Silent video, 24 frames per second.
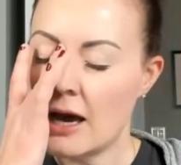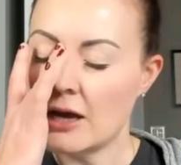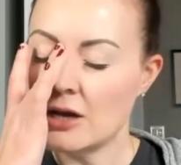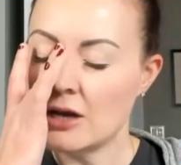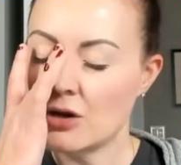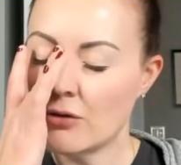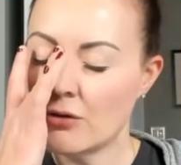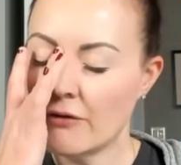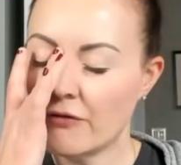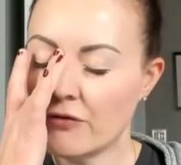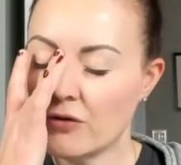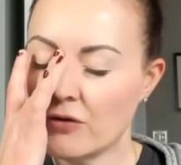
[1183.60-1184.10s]

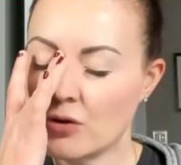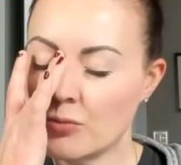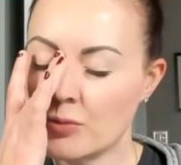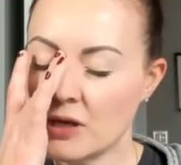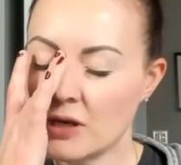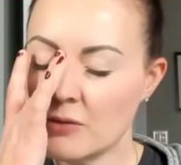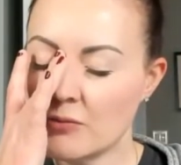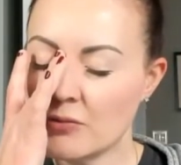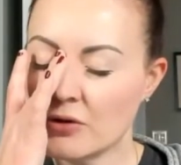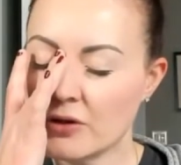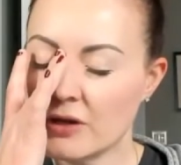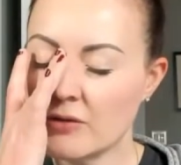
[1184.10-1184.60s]
a few
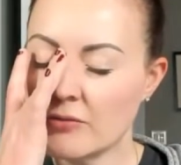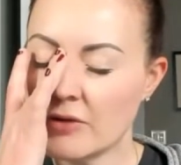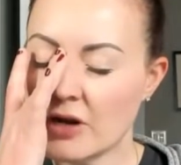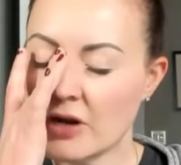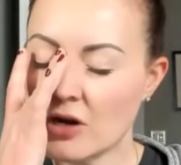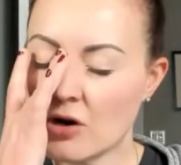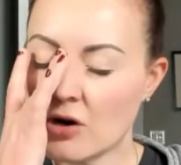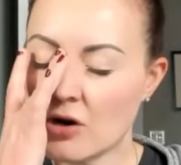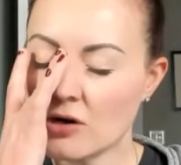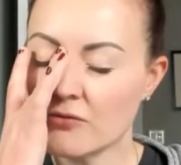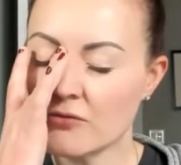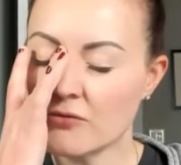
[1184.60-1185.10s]
people in my
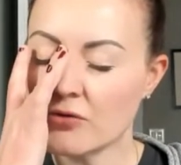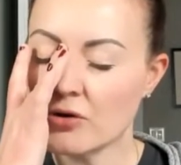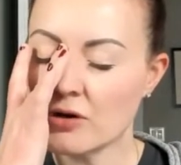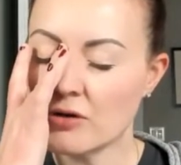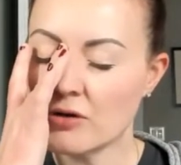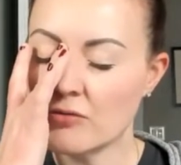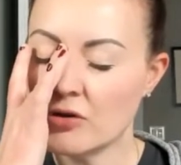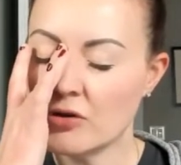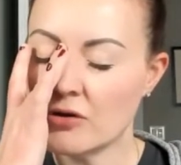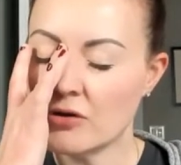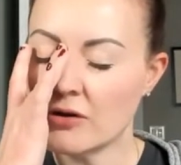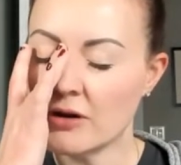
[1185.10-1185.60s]
carnivore
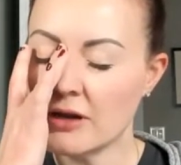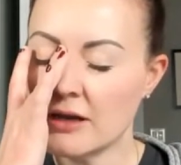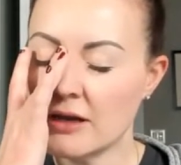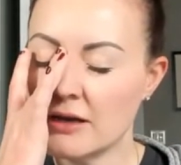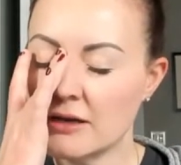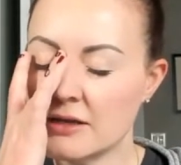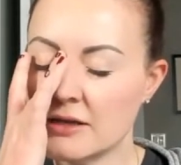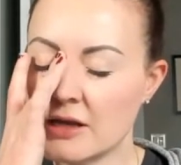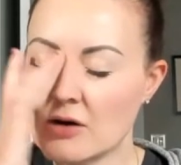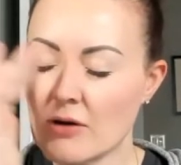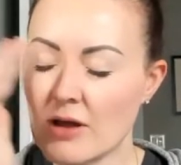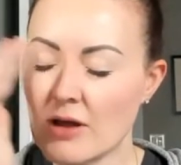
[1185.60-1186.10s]
community,
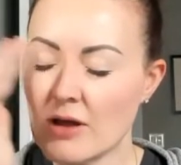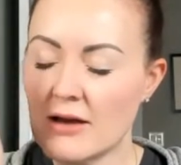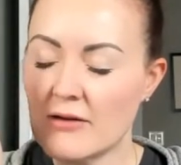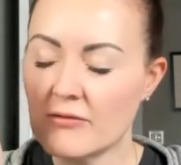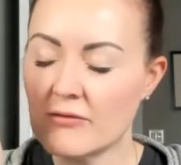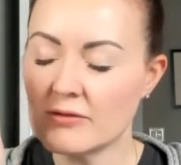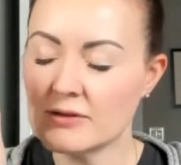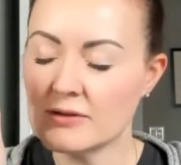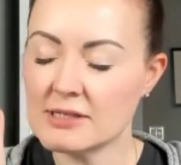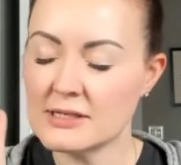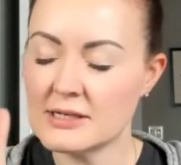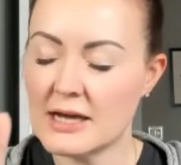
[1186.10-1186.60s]
they don't have
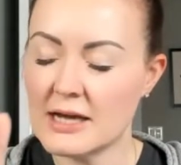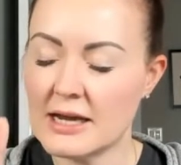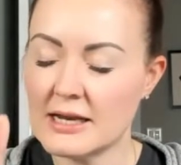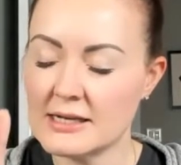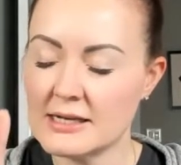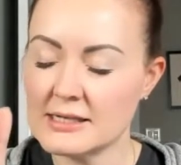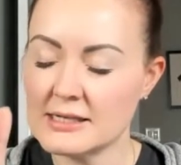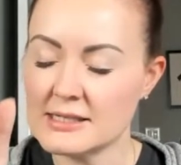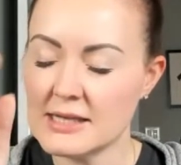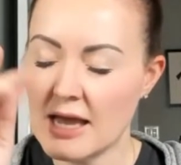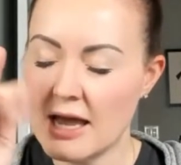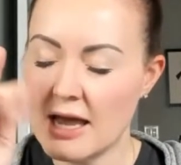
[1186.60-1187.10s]

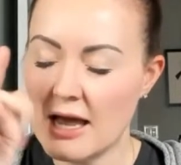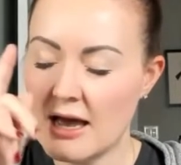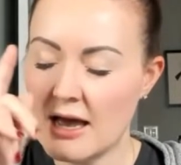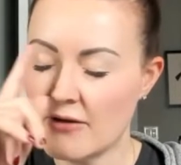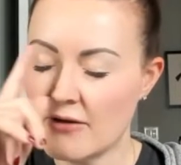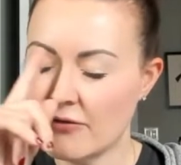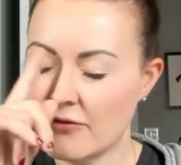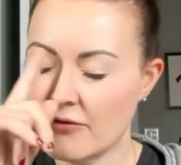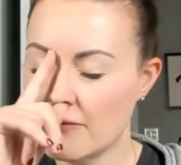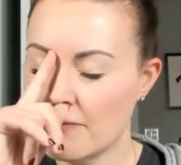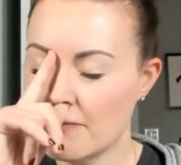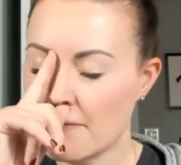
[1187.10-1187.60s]
tinnitus. They
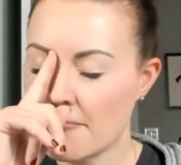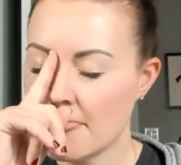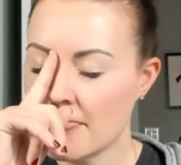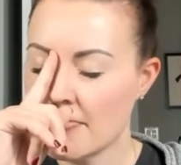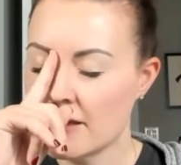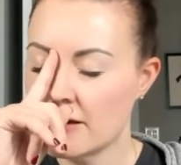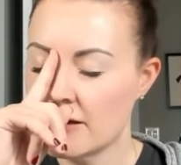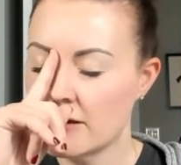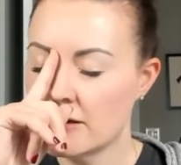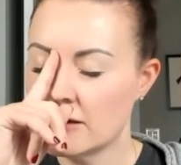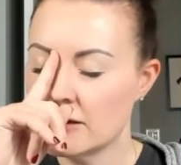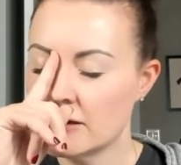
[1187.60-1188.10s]
have
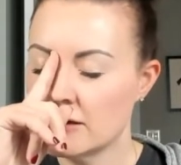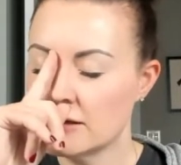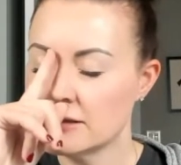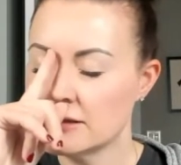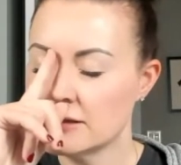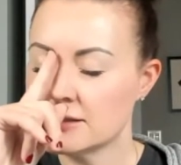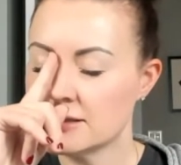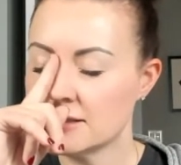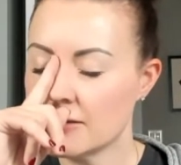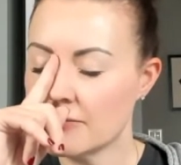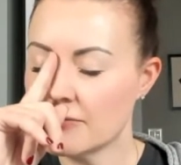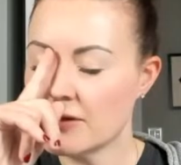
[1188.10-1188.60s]

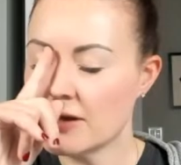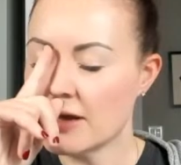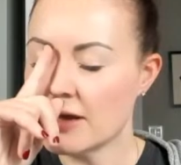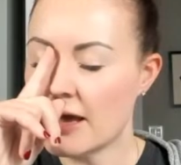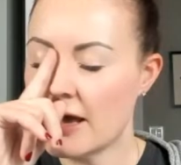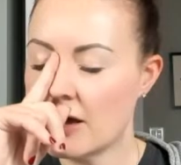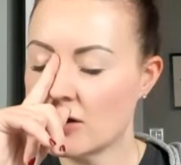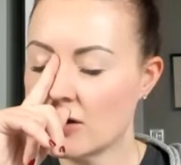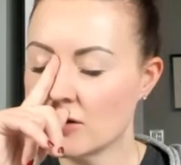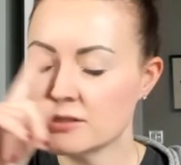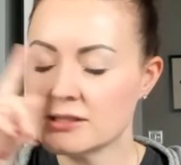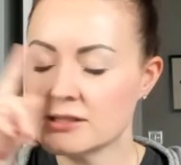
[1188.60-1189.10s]
something
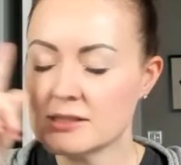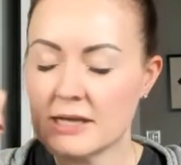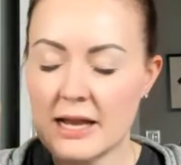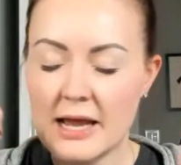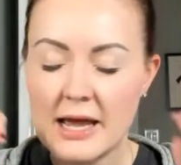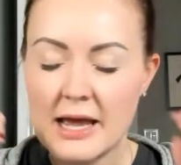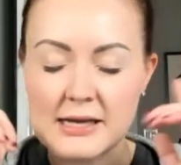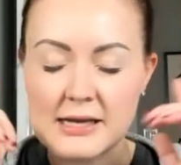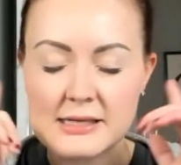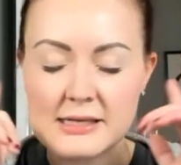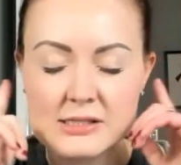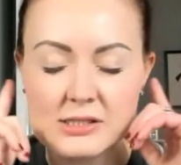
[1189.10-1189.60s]
else that
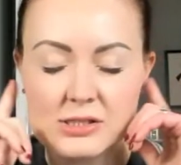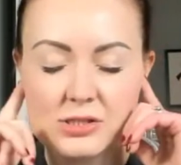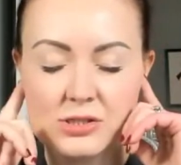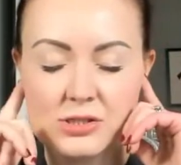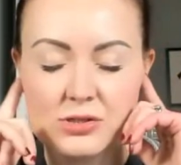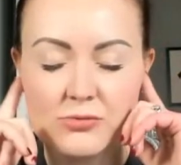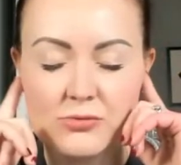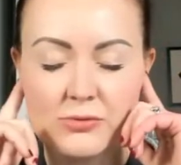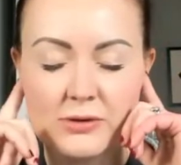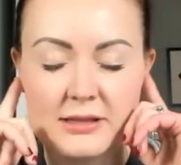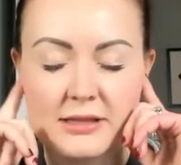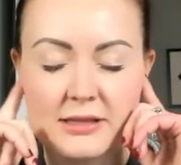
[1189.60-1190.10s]
has to
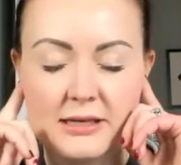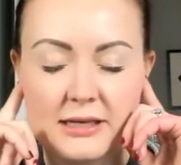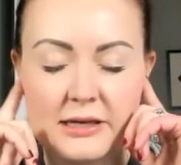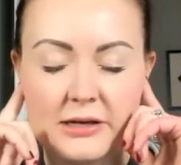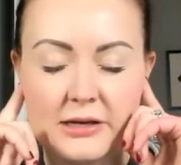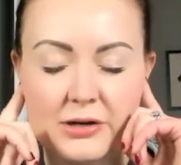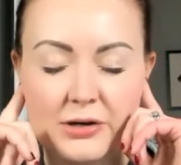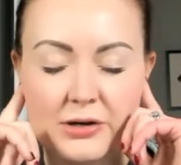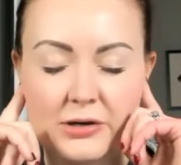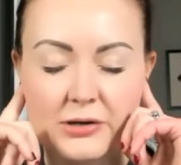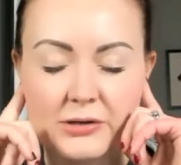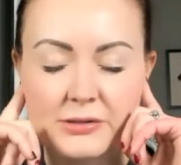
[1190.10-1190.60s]
do with the
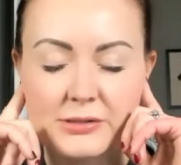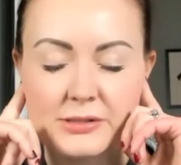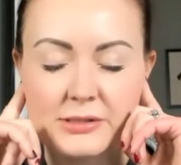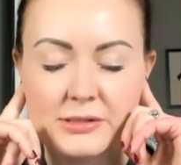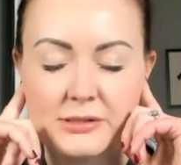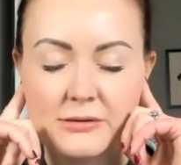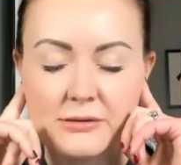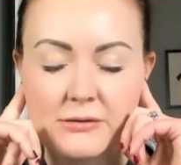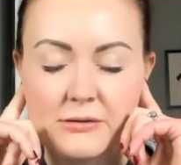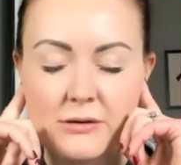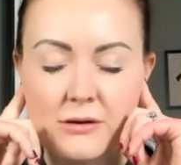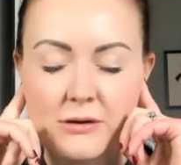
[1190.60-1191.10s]
ears.
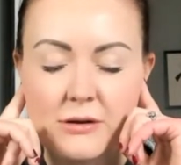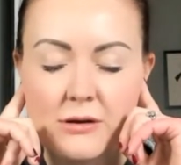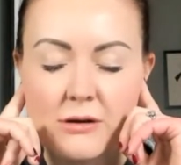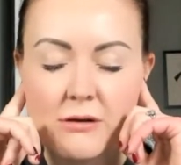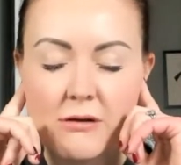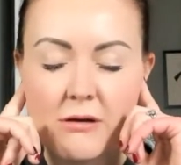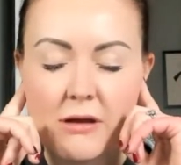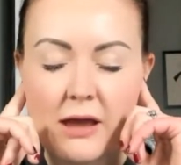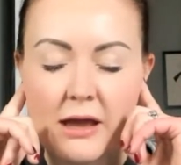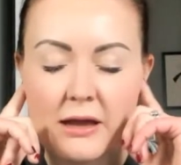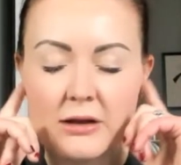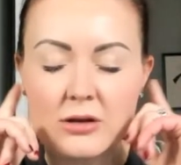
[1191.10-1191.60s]

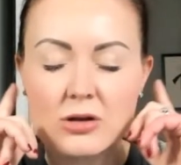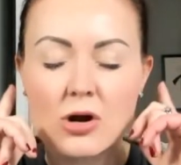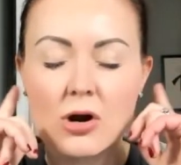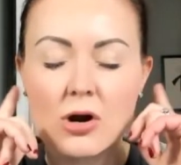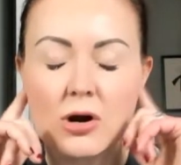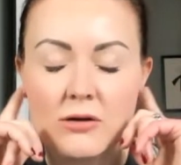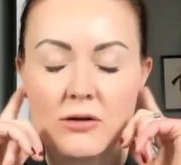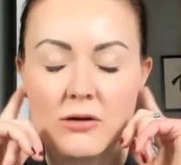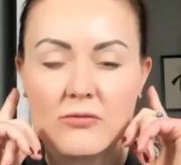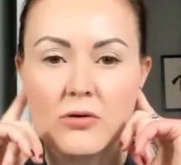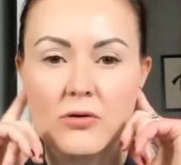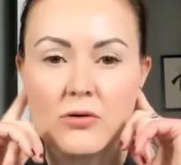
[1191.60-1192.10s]
And
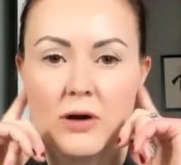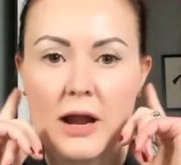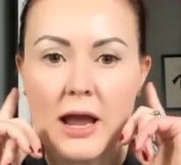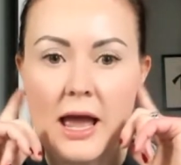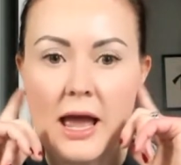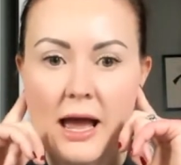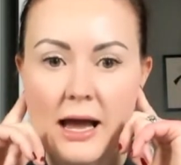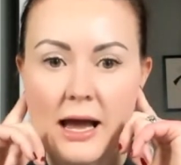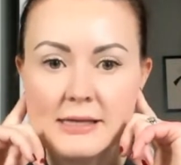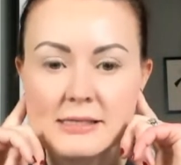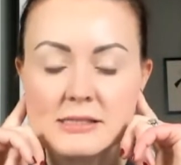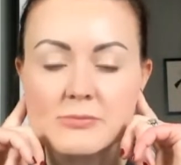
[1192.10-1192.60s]
carnivore
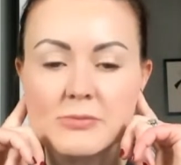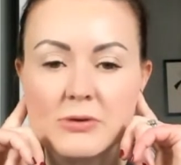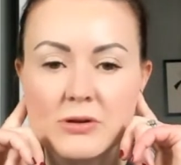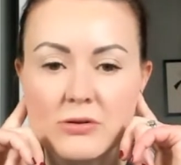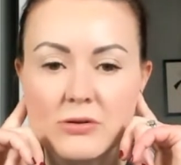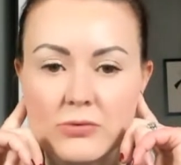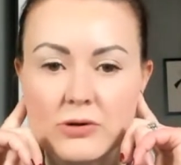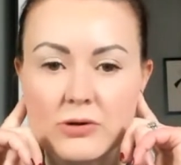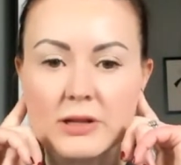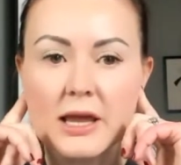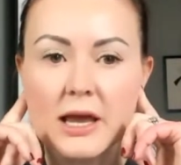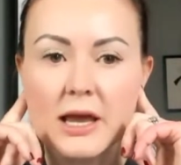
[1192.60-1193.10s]
has been
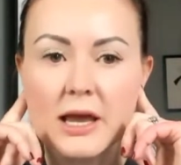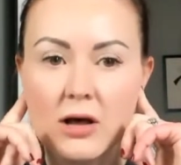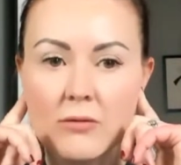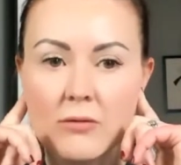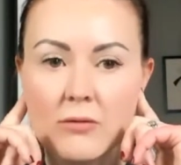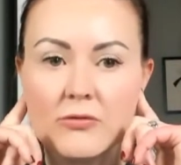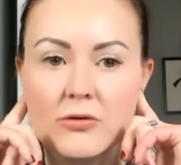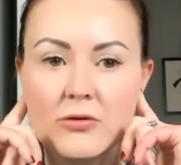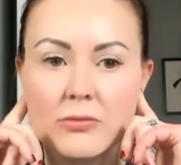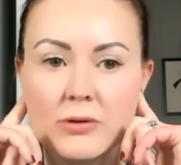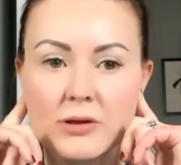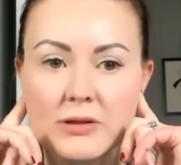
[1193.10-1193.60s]
really
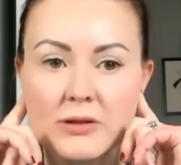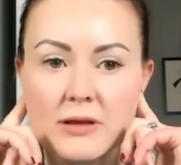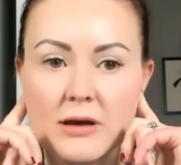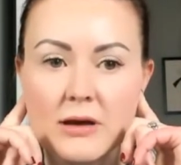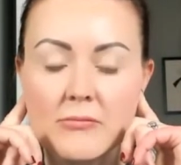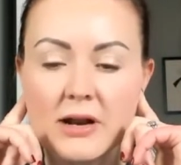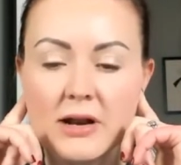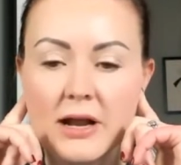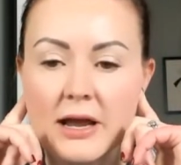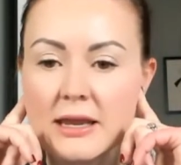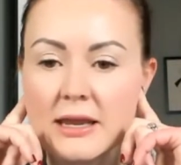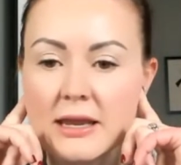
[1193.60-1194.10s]
helpful with them,
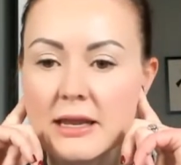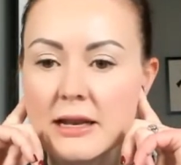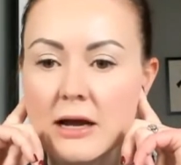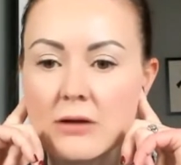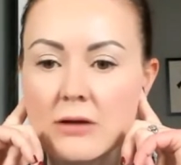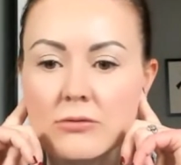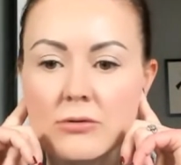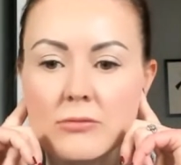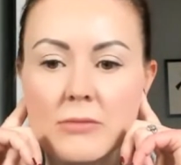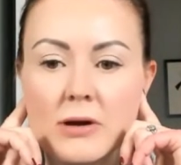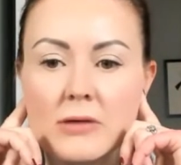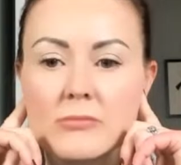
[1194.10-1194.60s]
but I cannot
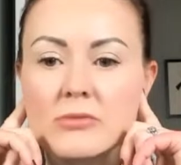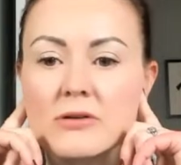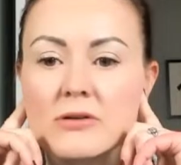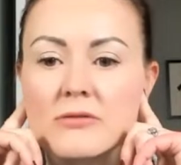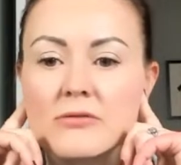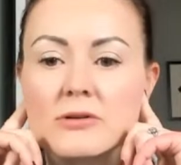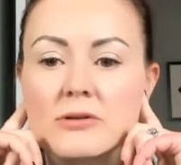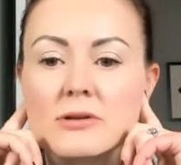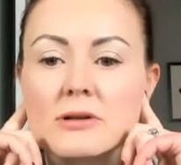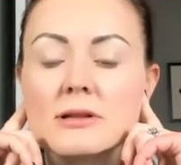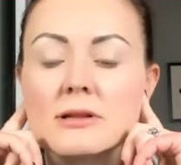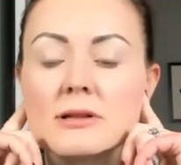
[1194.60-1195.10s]
remember
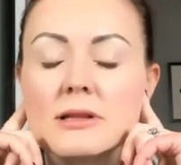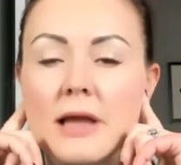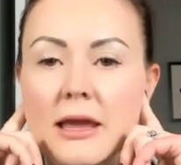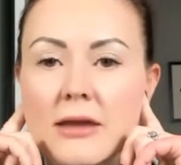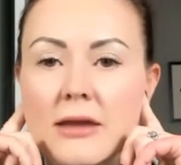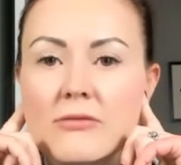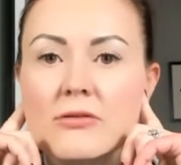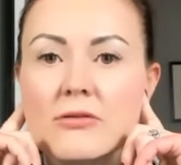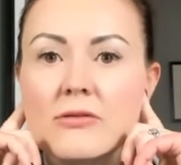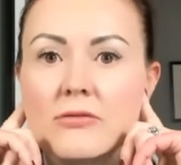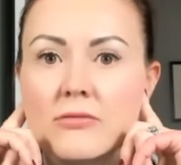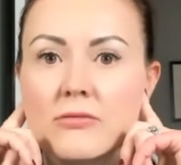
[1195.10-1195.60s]
for the
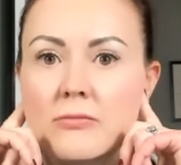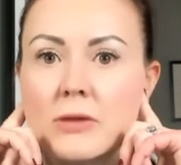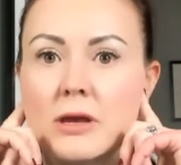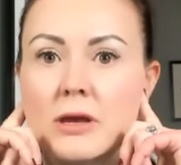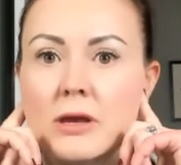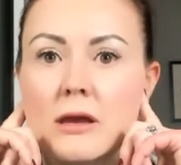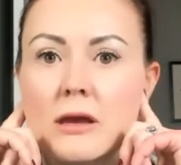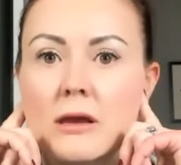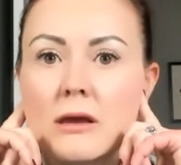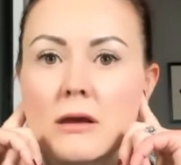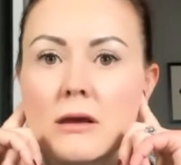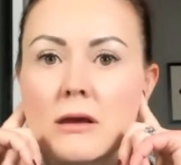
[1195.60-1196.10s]
life of
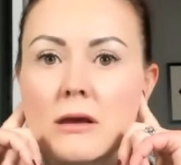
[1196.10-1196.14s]
me